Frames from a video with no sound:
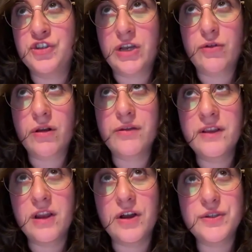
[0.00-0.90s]
the general
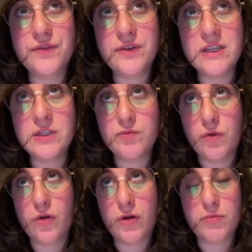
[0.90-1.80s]
philosophy is
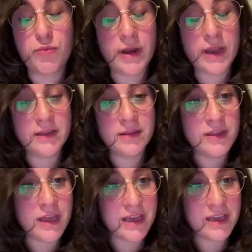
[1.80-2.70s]
more break
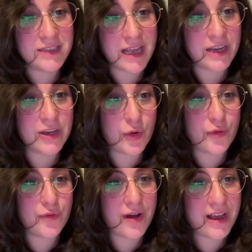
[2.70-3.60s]
things and
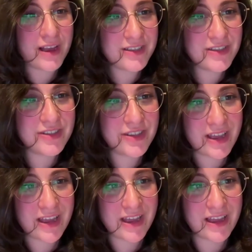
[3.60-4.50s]
go fast
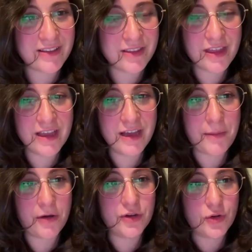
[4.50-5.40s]
and think
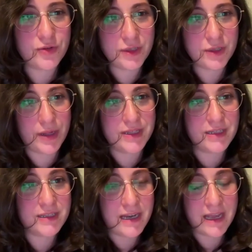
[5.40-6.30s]
about
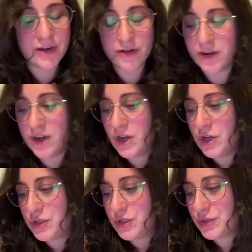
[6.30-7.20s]
consequences later.
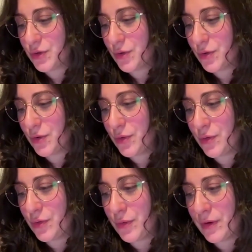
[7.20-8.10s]

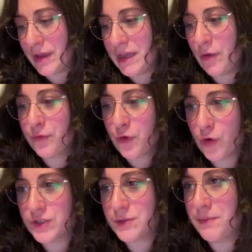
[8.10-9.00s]
So, of
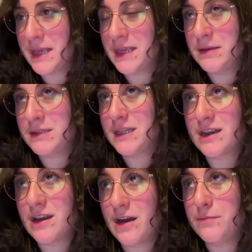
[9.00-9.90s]
course,
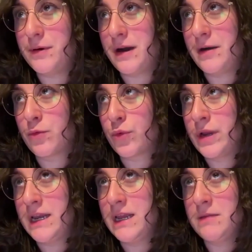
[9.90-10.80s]
setting up a
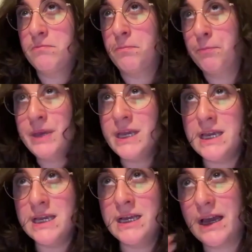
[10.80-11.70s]
really
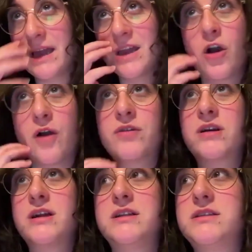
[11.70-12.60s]
big
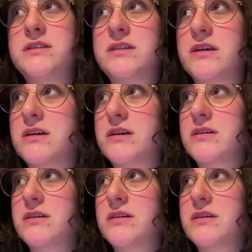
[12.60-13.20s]
governance